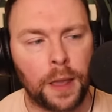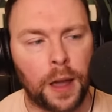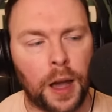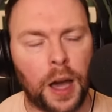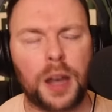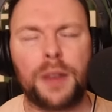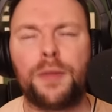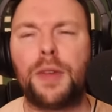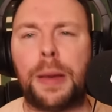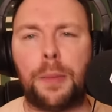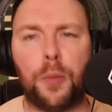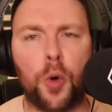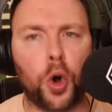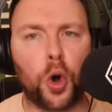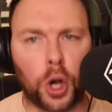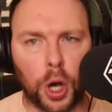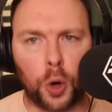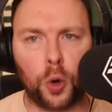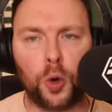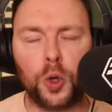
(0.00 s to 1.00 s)
I'd have liked
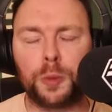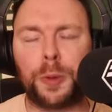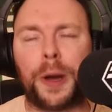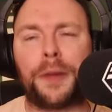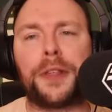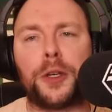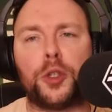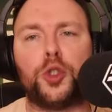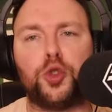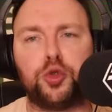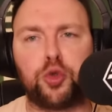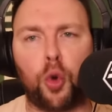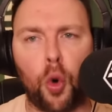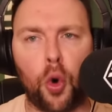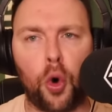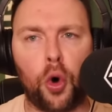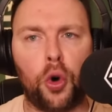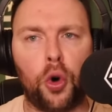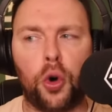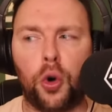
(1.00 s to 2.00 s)
more goals, but I think a
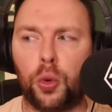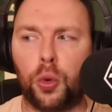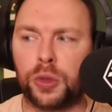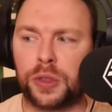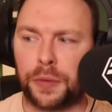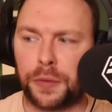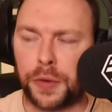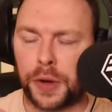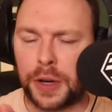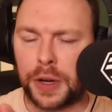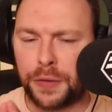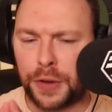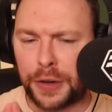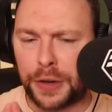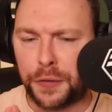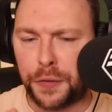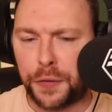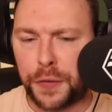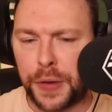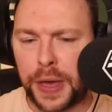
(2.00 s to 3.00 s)
draw was a very, very
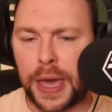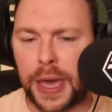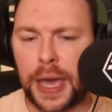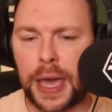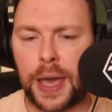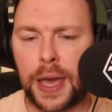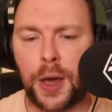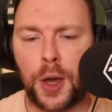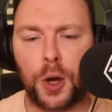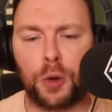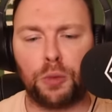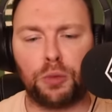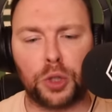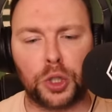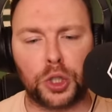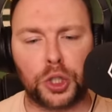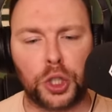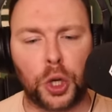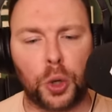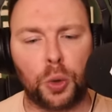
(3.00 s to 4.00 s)
fair
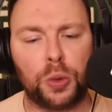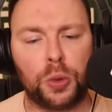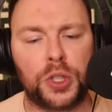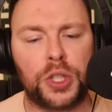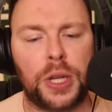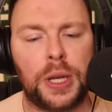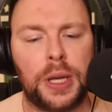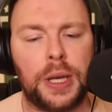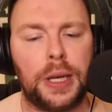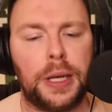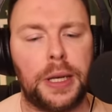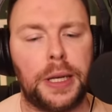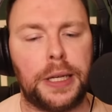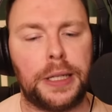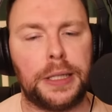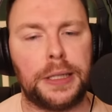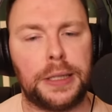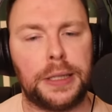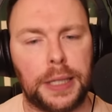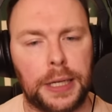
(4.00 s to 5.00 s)
result
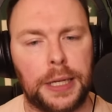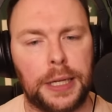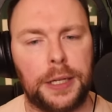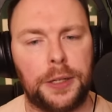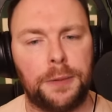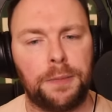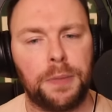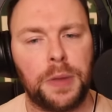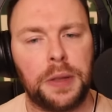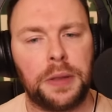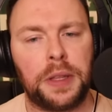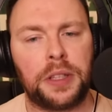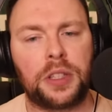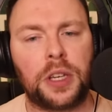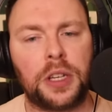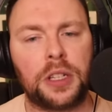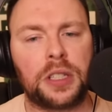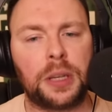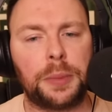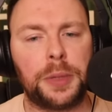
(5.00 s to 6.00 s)
indeed. Let's
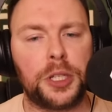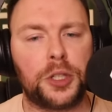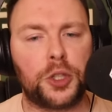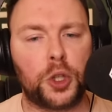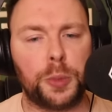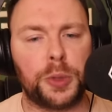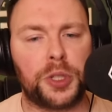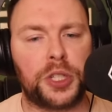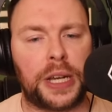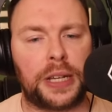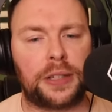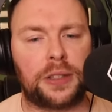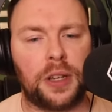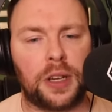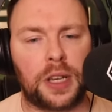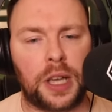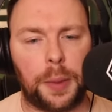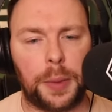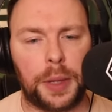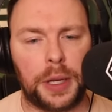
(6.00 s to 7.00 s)
go to some of these super chats that
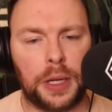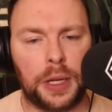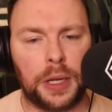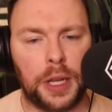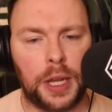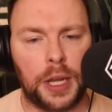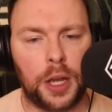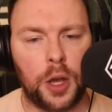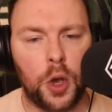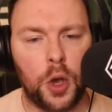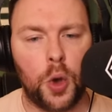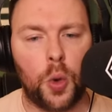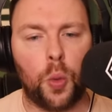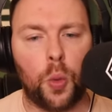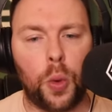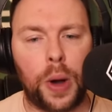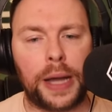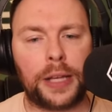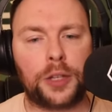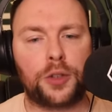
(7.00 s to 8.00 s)
are coming in here.
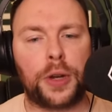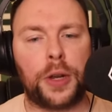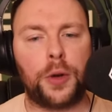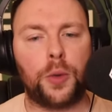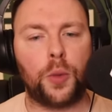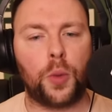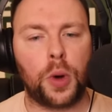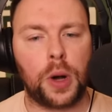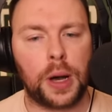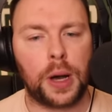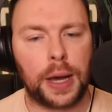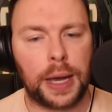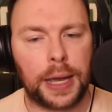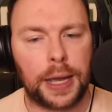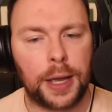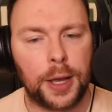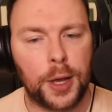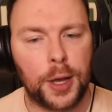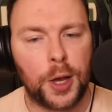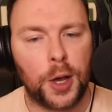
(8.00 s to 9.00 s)
Why, Trent?
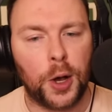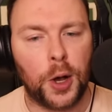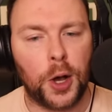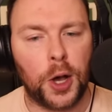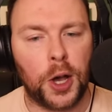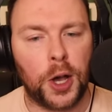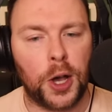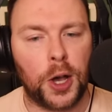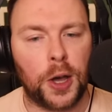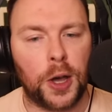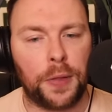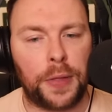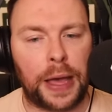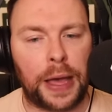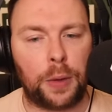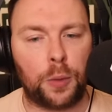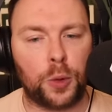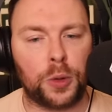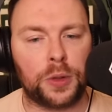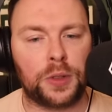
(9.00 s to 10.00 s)
Why?
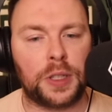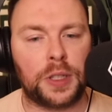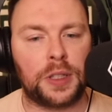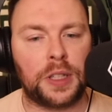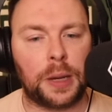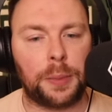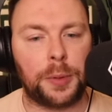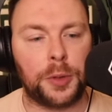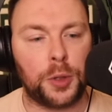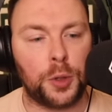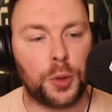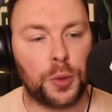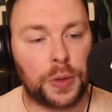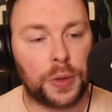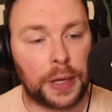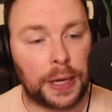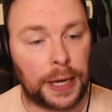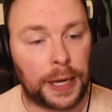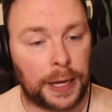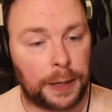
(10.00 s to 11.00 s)
That was the W
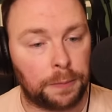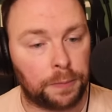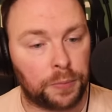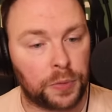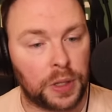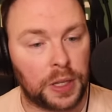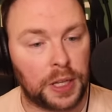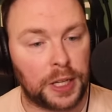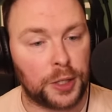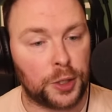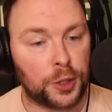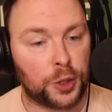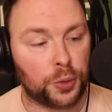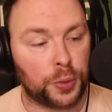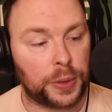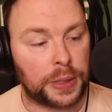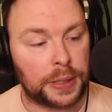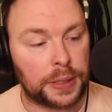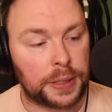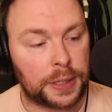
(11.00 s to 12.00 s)
there.
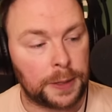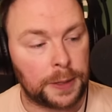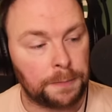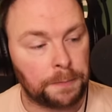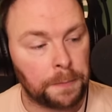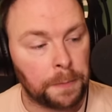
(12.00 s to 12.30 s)
Injuries.